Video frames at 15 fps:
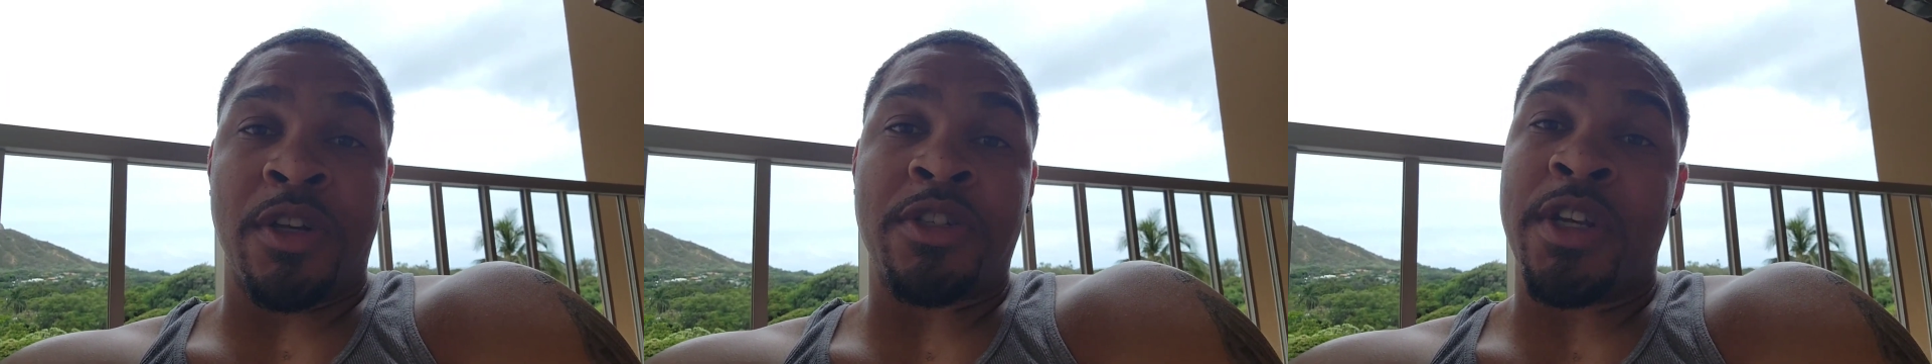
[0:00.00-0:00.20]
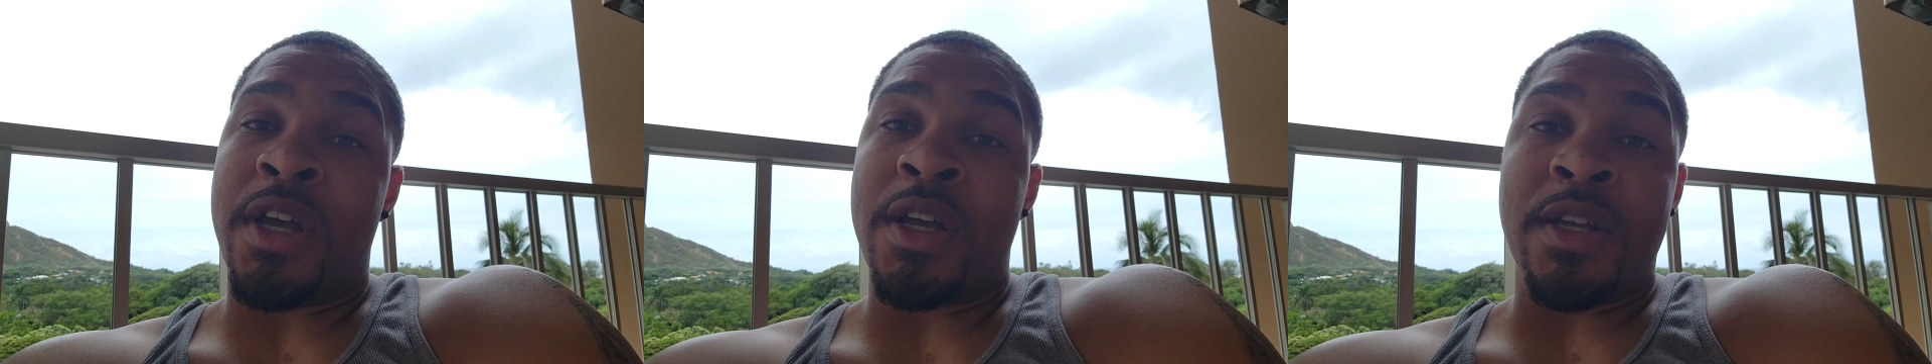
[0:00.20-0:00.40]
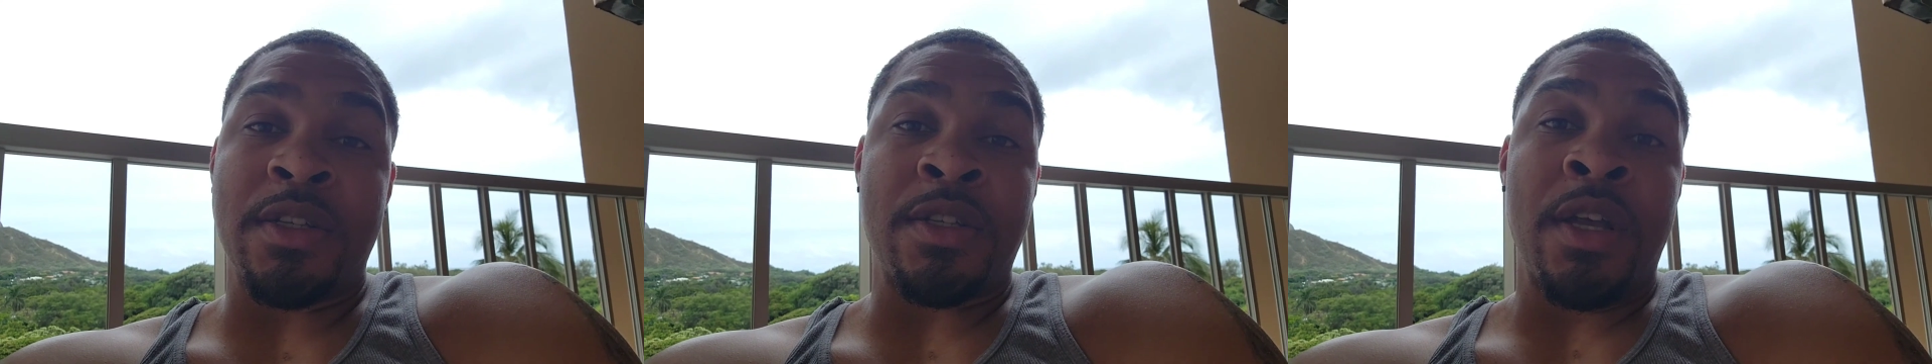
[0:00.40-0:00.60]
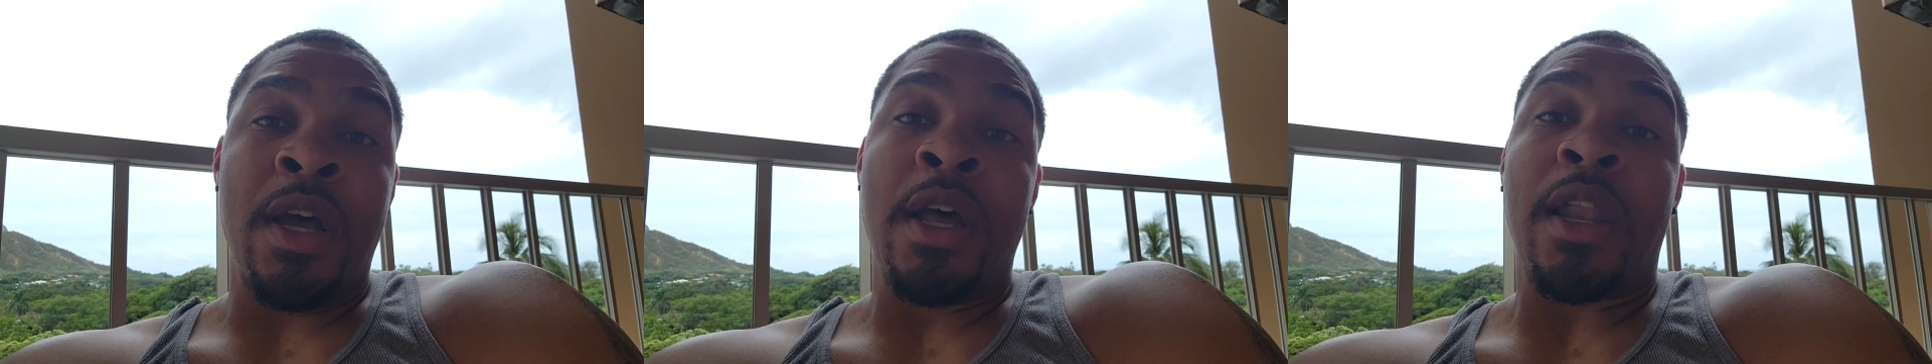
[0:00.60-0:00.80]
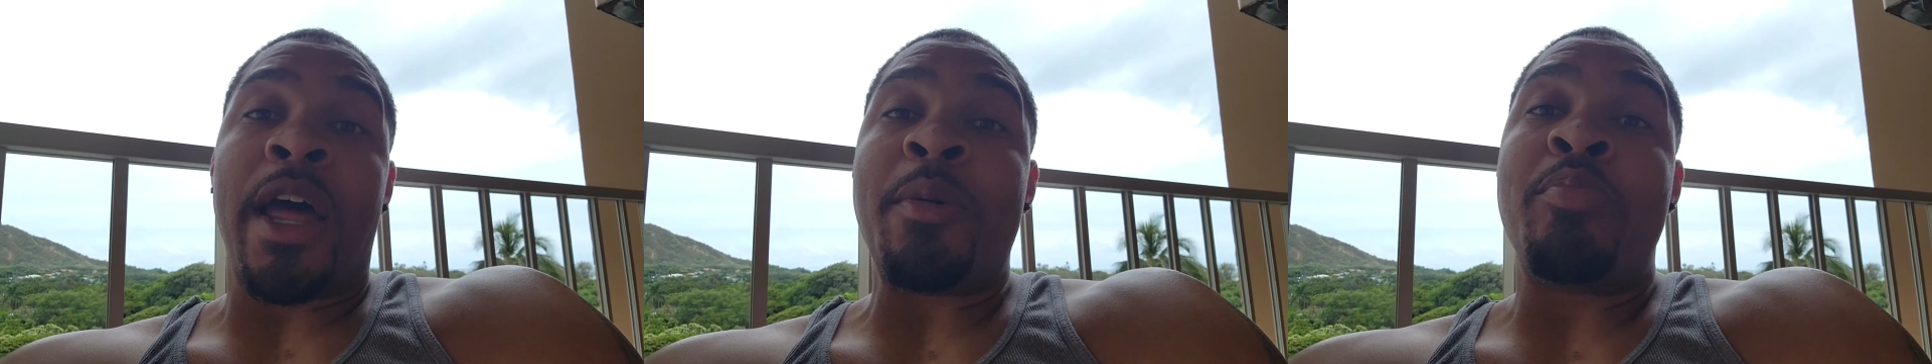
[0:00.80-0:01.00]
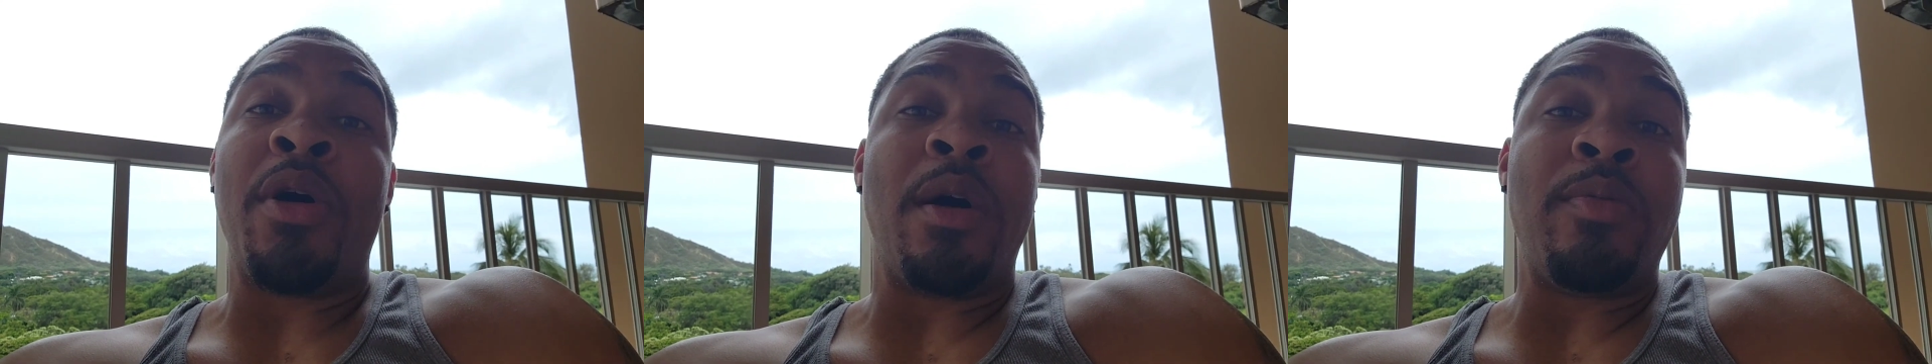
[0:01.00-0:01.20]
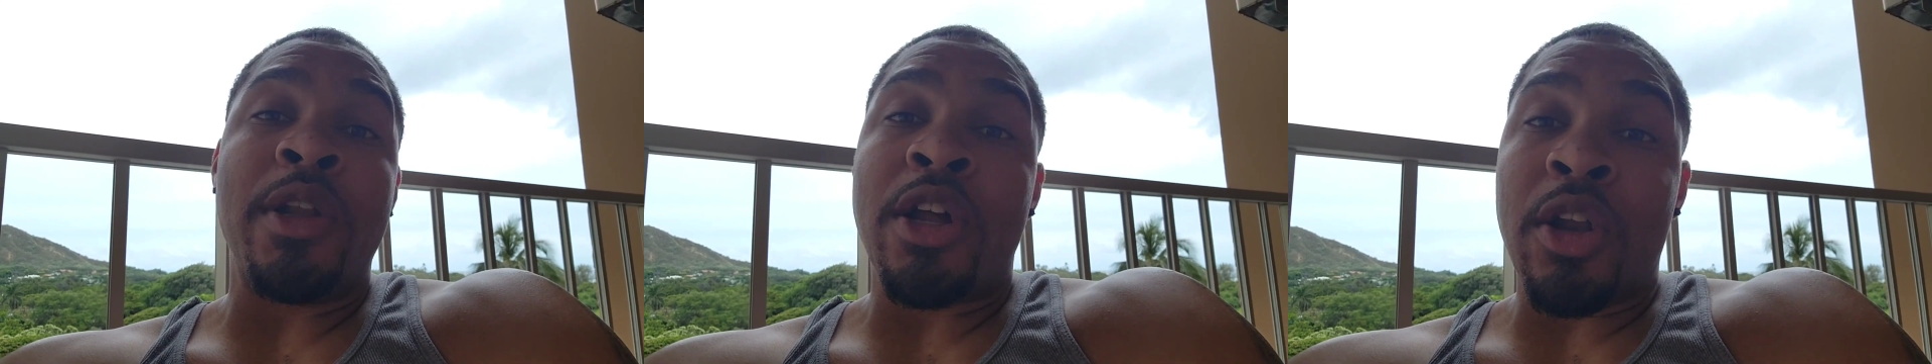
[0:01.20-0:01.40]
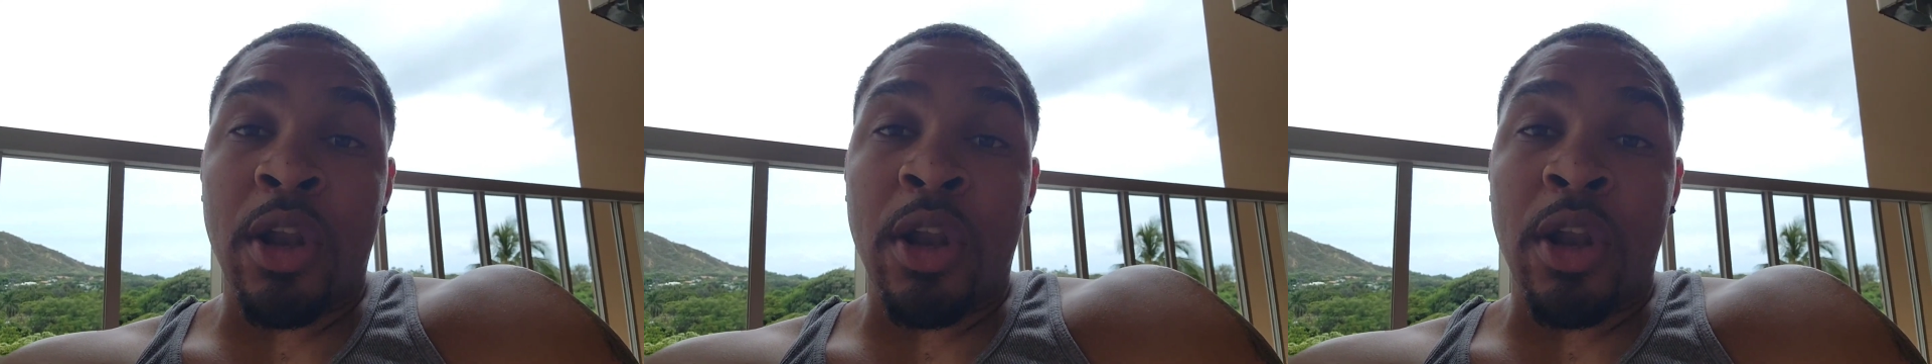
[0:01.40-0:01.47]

such as like public